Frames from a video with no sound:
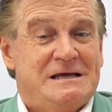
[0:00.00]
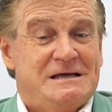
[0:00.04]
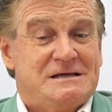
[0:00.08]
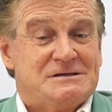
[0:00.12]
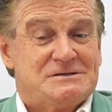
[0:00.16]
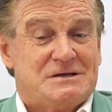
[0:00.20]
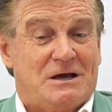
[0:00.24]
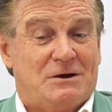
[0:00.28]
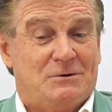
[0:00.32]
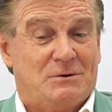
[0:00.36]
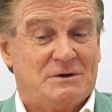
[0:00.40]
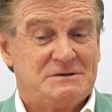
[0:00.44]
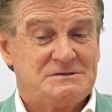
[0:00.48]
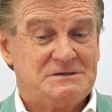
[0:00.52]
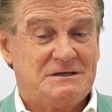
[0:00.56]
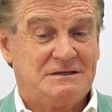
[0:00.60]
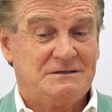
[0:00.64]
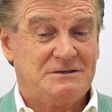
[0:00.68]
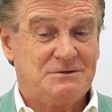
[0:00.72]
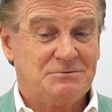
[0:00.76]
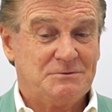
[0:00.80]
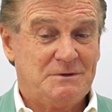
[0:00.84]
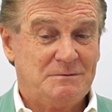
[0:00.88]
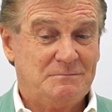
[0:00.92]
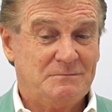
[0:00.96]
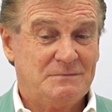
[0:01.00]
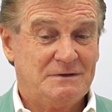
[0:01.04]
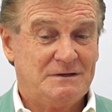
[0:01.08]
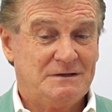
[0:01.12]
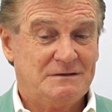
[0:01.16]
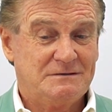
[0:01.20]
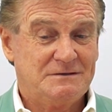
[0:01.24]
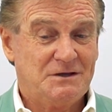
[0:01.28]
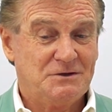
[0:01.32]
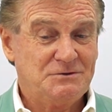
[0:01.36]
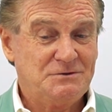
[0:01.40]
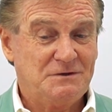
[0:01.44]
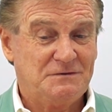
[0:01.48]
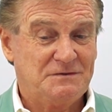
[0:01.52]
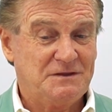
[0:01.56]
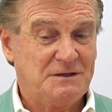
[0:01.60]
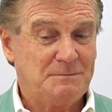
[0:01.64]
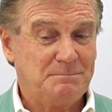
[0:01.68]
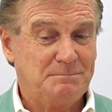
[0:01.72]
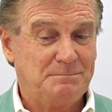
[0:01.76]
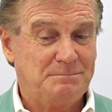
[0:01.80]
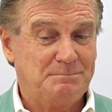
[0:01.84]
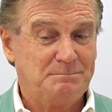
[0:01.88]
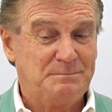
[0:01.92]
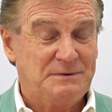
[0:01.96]
So I said to him, uh, don't you
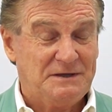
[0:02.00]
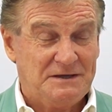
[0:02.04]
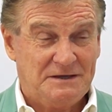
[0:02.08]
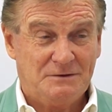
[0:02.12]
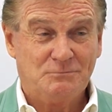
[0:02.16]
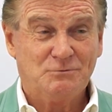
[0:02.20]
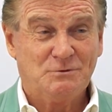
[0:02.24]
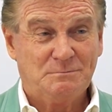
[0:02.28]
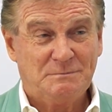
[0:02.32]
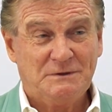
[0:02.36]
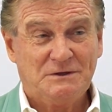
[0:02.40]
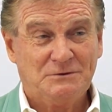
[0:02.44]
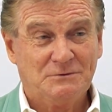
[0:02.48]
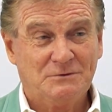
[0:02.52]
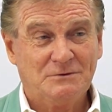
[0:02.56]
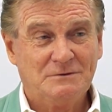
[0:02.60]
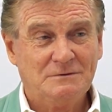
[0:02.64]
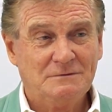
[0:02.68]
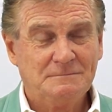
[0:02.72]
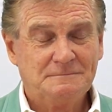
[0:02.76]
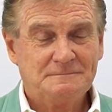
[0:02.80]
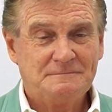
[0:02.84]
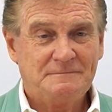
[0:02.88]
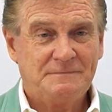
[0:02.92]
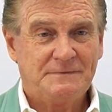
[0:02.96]
think beer would be good?